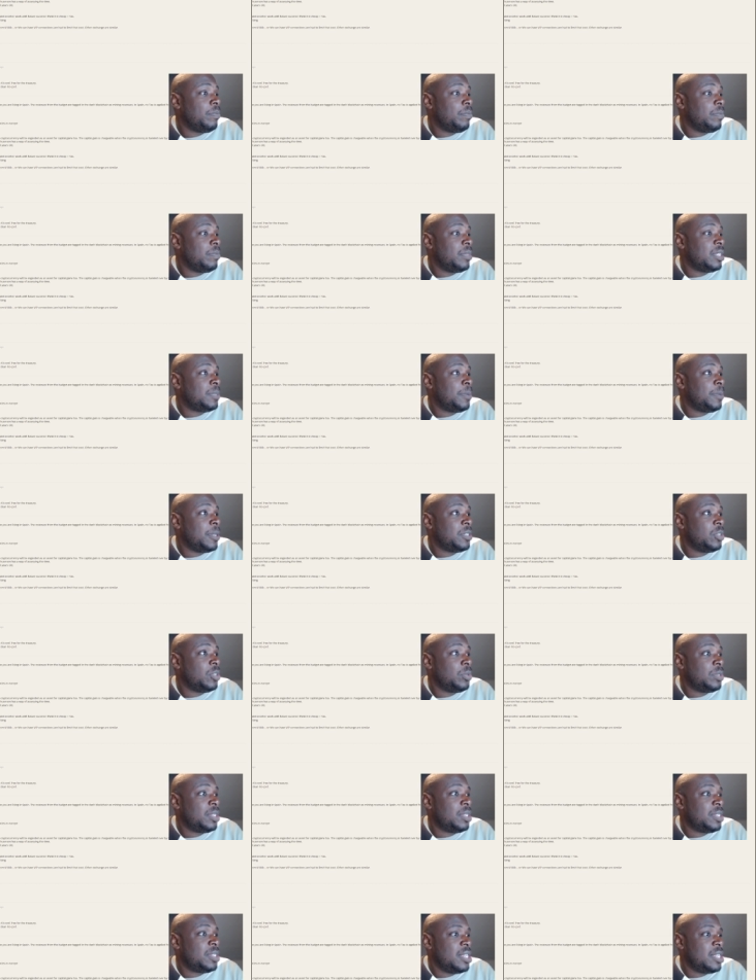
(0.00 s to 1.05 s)
this person
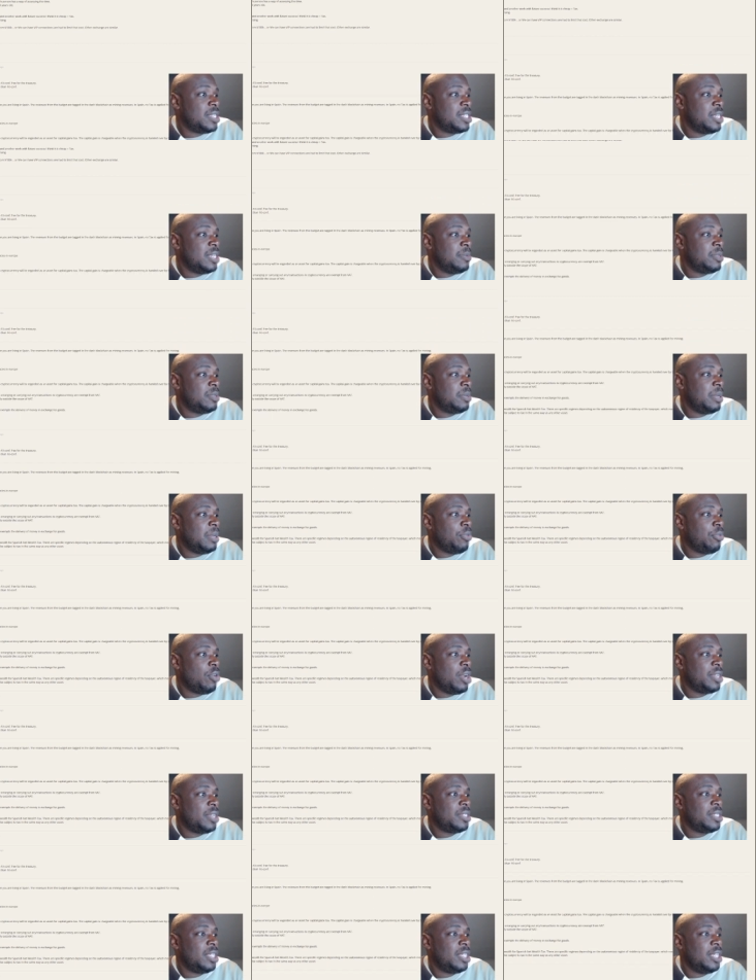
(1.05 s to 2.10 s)
also said it seems a bit
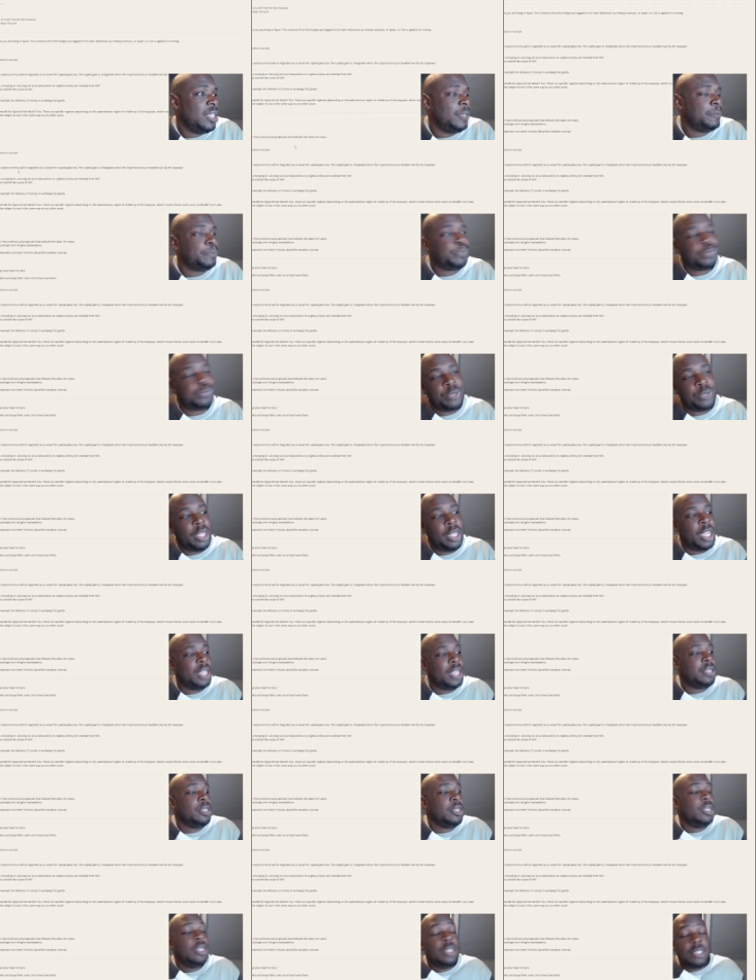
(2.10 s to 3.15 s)
pricey. Okay,
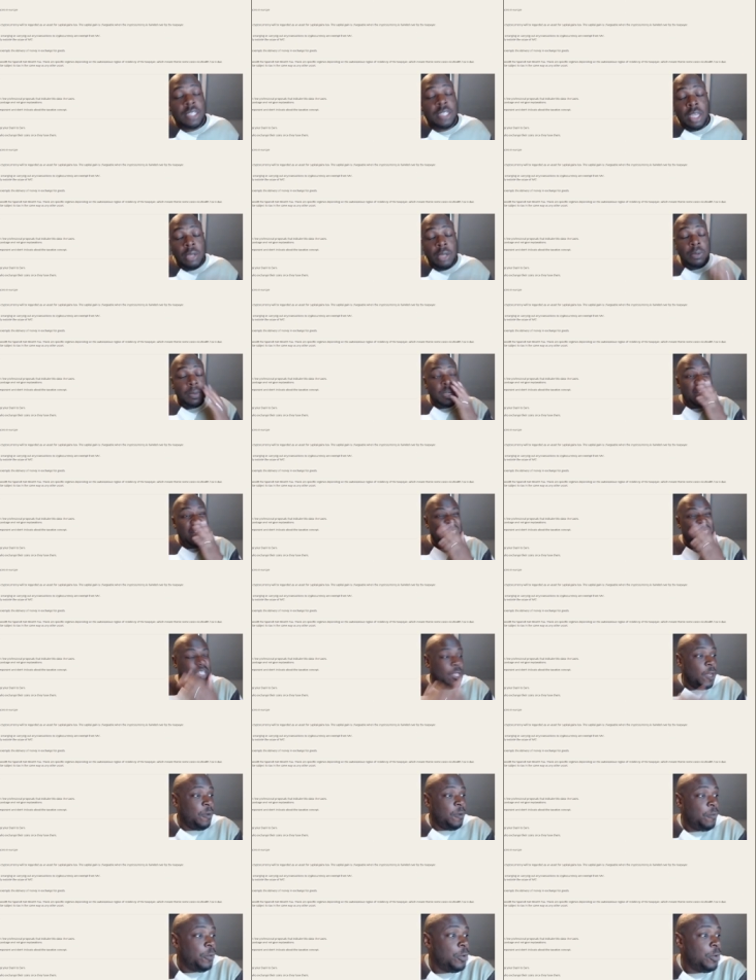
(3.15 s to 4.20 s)
so let's
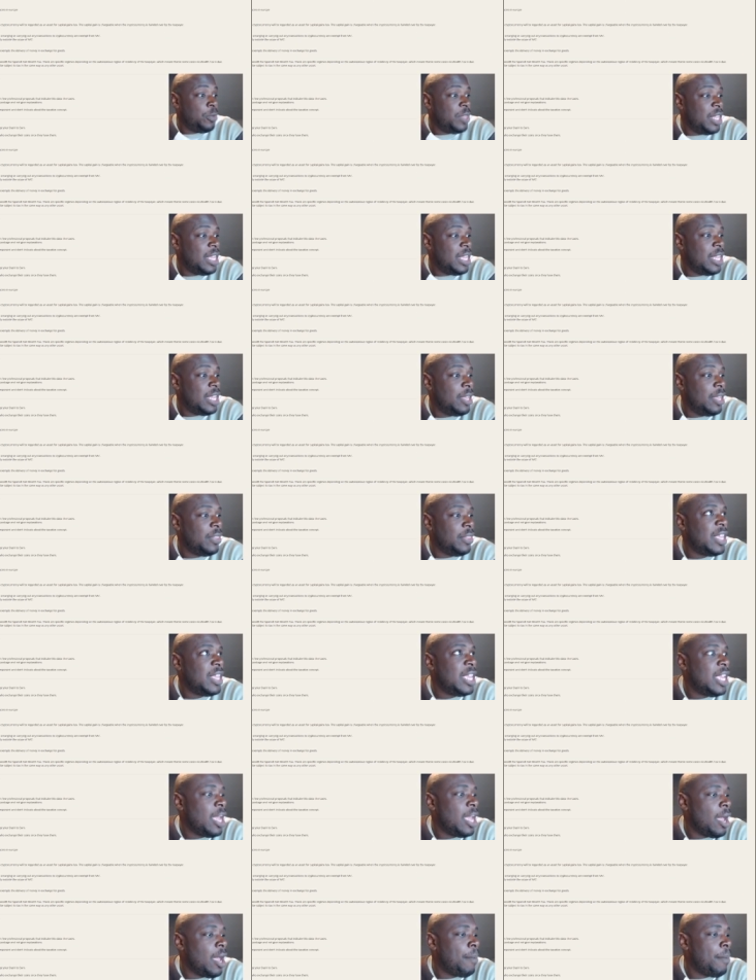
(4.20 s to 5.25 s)
go through the
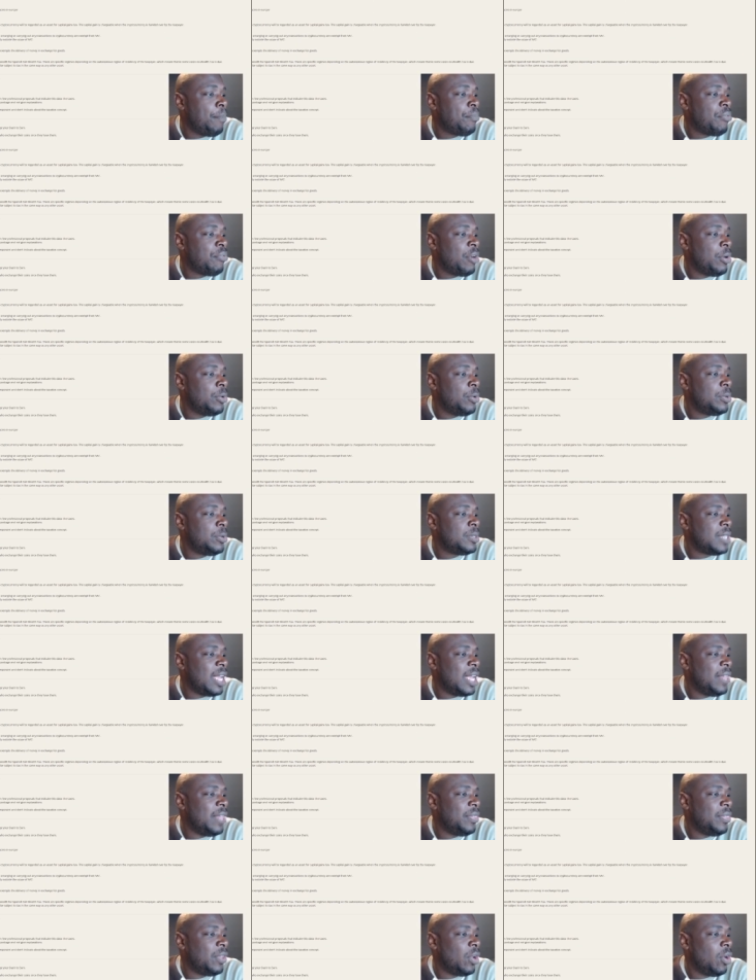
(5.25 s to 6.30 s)
the pros
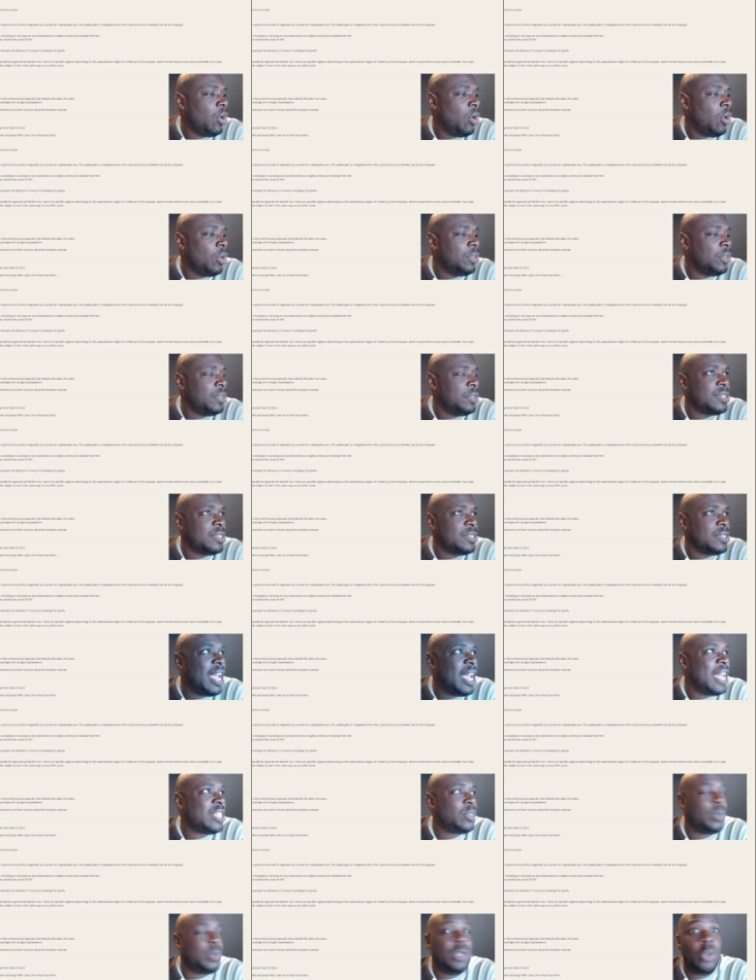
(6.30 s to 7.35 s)
and the cons,
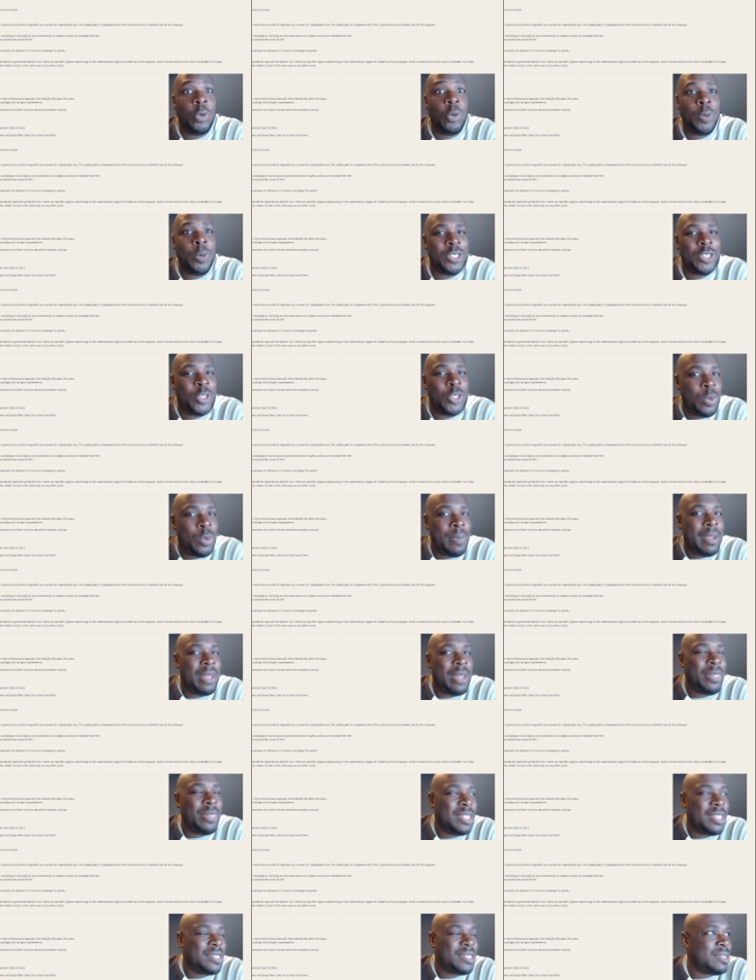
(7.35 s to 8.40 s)
as we always do
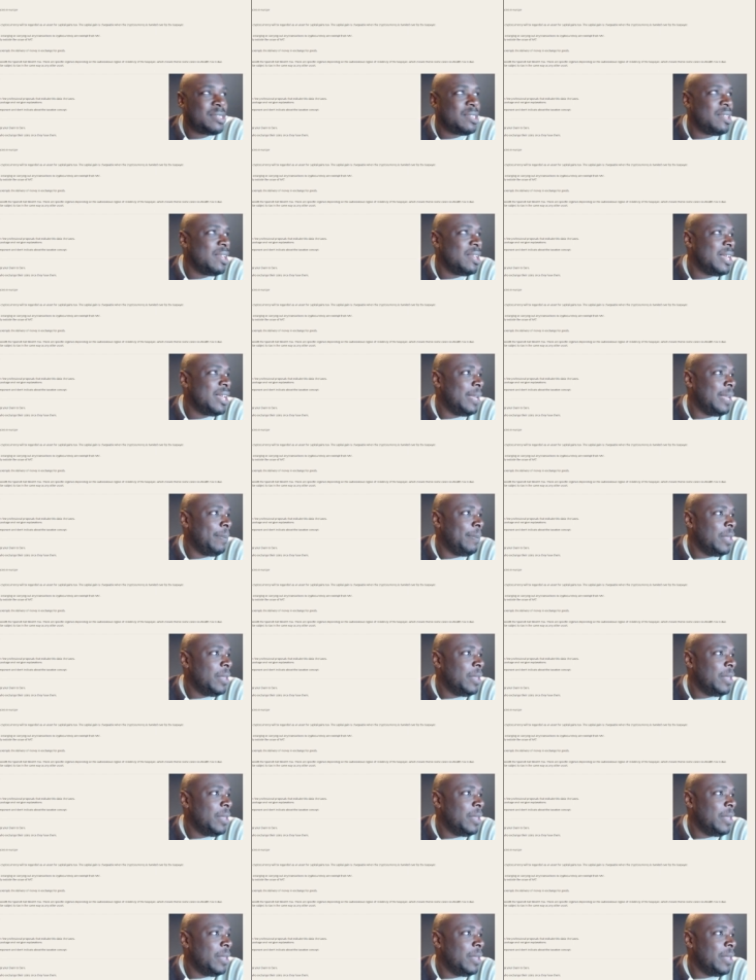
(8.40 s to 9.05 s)
about this time.